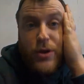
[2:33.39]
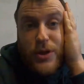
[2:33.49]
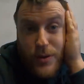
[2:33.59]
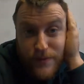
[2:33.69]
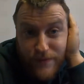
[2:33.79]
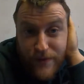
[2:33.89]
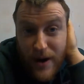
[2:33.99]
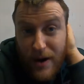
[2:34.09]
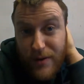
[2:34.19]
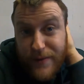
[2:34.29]
So it's
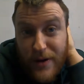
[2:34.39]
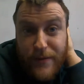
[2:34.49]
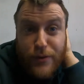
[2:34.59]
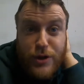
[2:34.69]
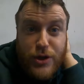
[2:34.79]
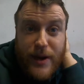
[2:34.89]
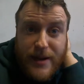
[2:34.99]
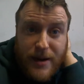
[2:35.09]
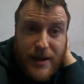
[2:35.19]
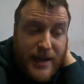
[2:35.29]
very, very
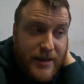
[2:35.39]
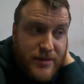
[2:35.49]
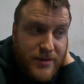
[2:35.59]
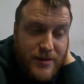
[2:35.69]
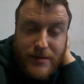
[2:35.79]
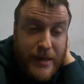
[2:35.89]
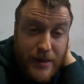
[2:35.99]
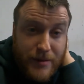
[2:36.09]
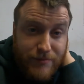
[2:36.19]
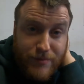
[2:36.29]
frustrating. Like, and
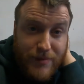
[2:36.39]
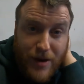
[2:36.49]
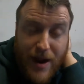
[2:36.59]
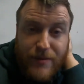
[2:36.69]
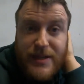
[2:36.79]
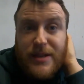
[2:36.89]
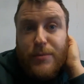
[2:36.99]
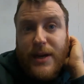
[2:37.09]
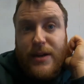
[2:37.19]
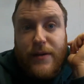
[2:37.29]
you're at risk of
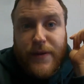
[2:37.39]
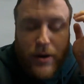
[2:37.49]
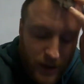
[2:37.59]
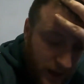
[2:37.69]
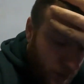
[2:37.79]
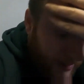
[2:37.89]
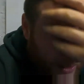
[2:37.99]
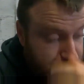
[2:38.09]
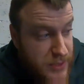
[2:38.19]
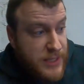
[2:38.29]
breaking your phone.
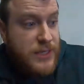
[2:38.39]
Whereas with